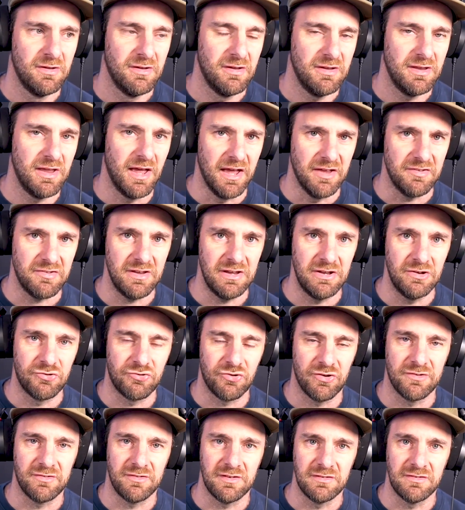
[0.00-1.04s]
it's
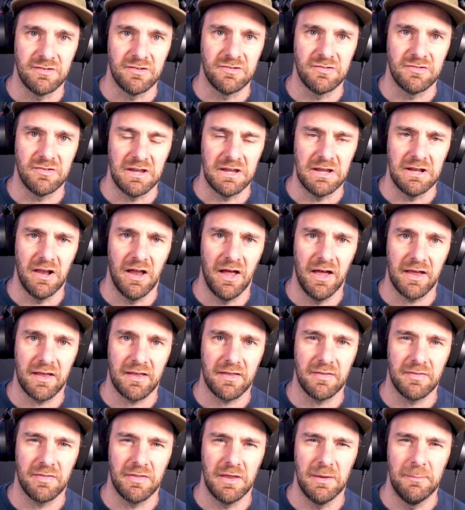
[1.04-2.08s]
interesting to see
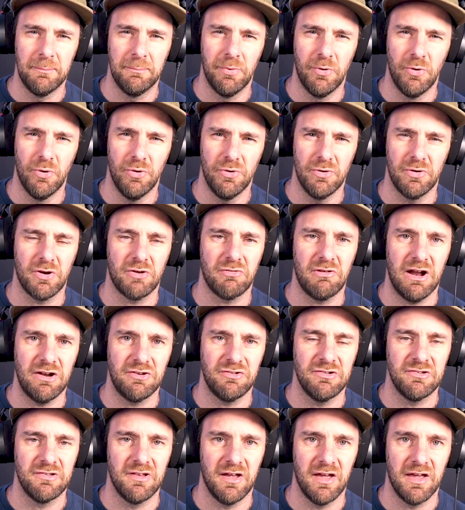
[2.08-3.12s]
like the important
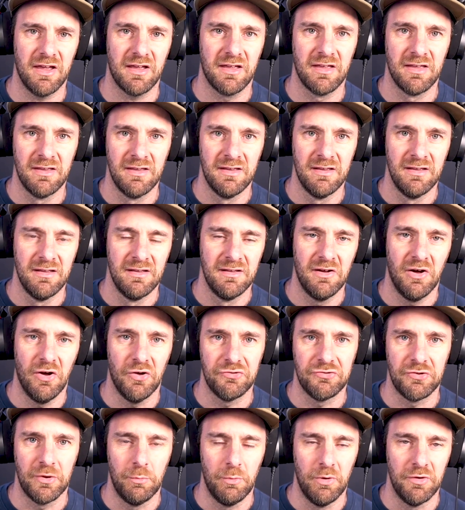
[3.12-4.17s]
crashes, like, oh,
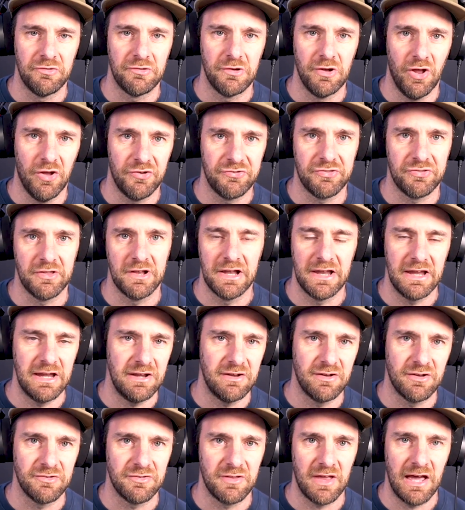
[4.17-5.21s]
someone's lost the lead
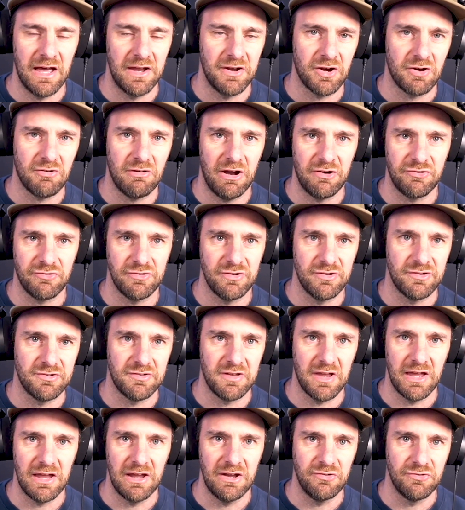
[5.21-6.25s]
because they had a crash on a
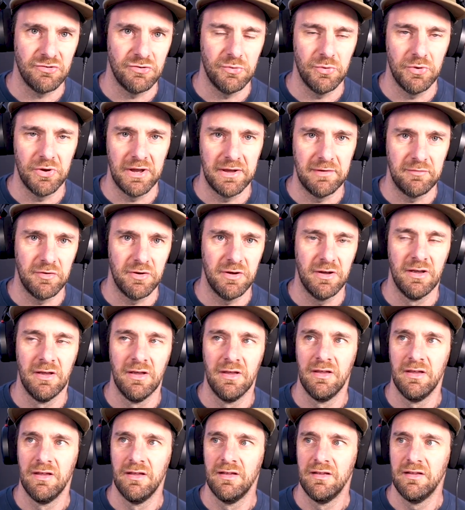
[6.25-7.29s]
stage or whatever.
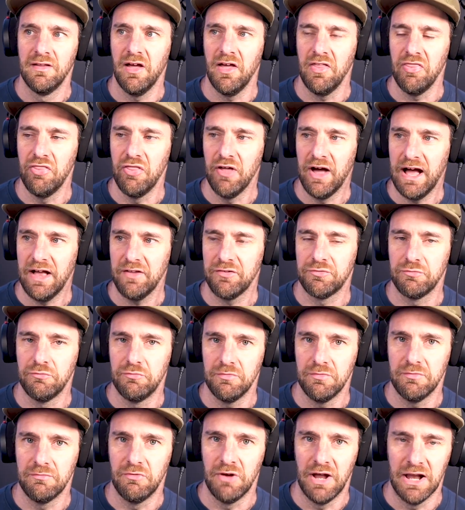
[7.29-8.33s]
Like, that's
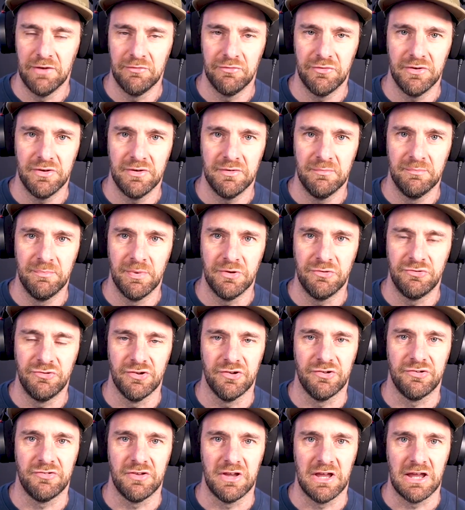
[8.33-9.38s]
relevant. But
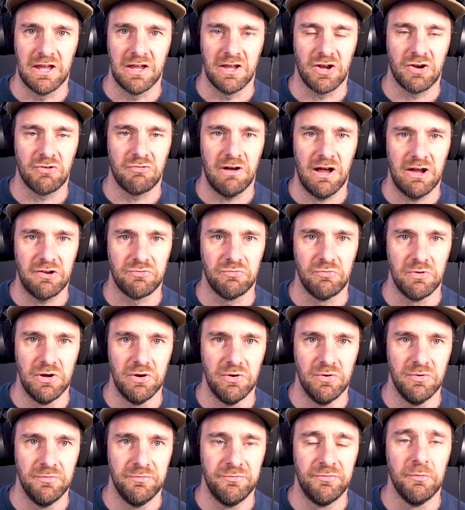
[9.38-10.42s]
just seeing a crash
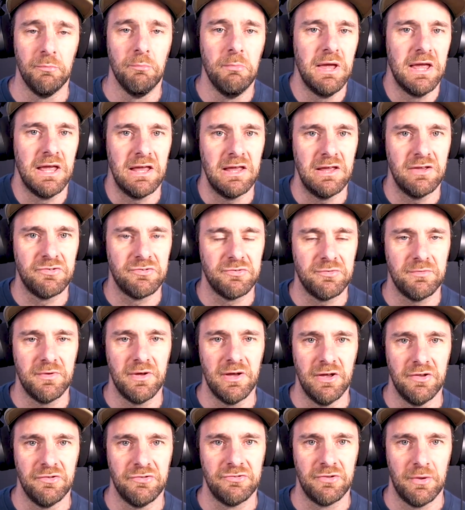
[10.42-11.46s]
reel, for me, as
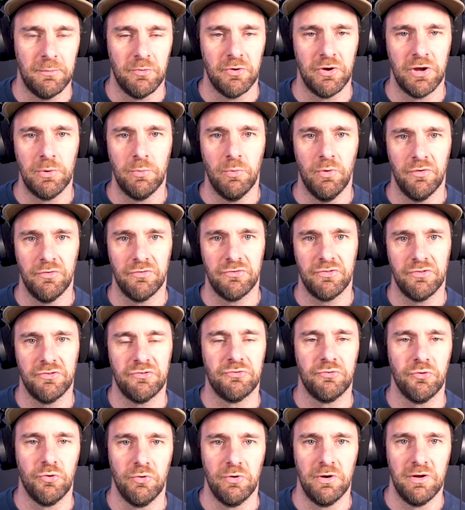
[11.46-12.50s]
someone who wants the
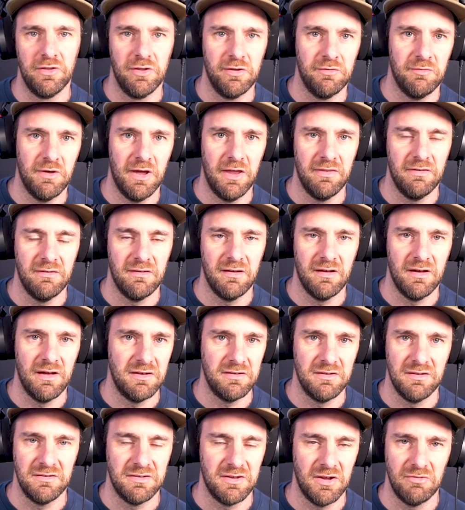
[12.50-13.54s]
story of the event, I
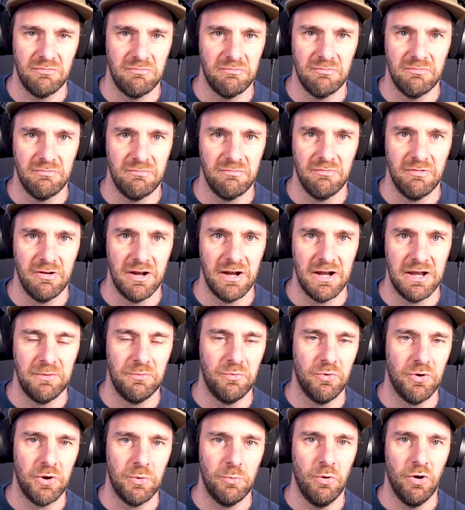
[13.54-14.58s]
don't really
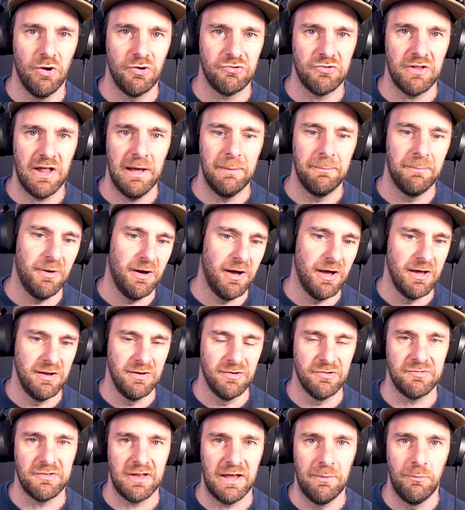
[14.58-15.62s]
want to watch that, but I
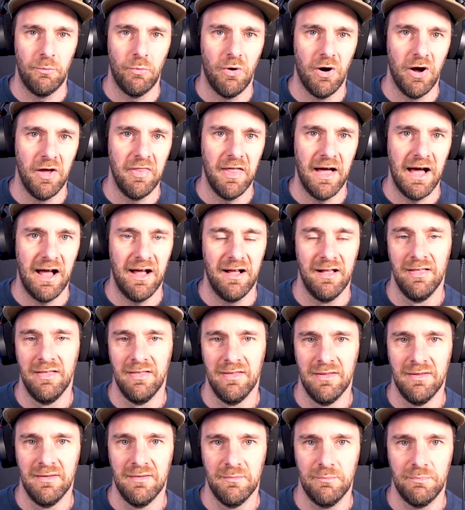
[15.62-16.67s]
understand why that
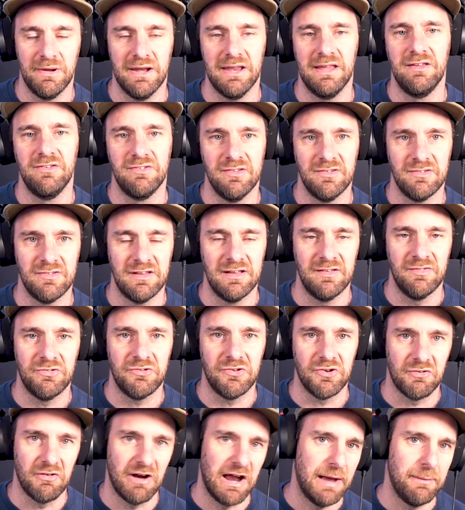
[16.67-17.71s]
pleases
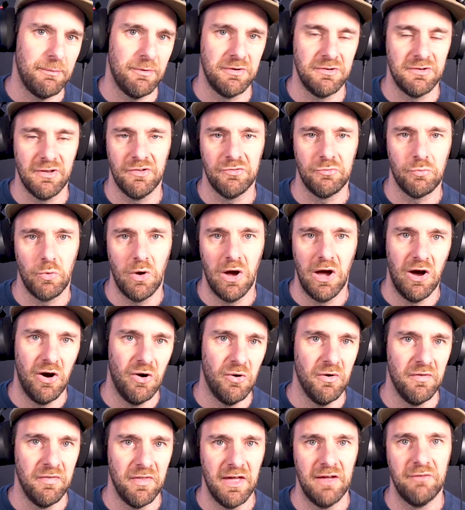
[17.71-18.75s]
Instagram and does
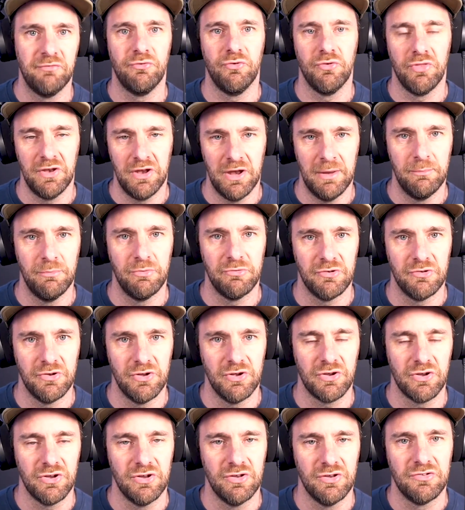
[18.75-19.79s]
well, and therefore the numbers
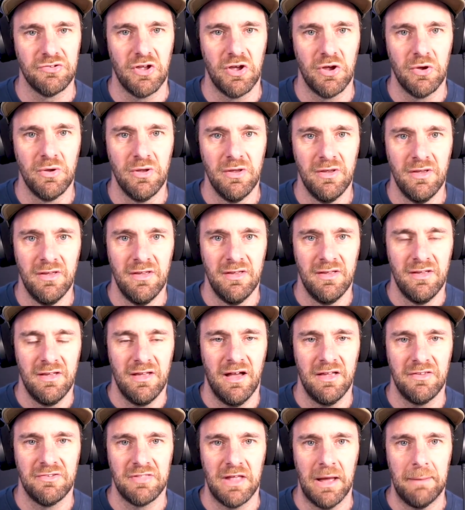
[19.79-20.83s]
look good. So
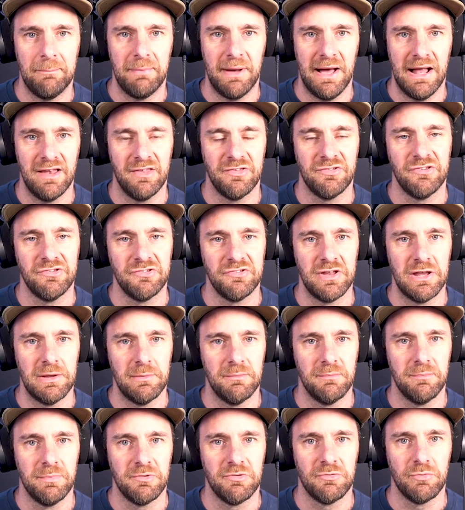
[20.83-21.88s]
it's that balance, isn't
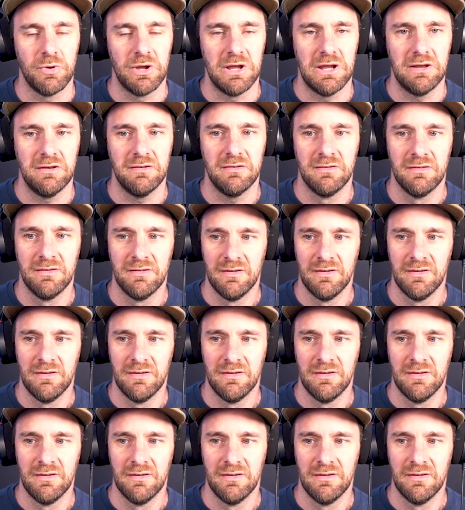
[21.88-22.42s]
it, between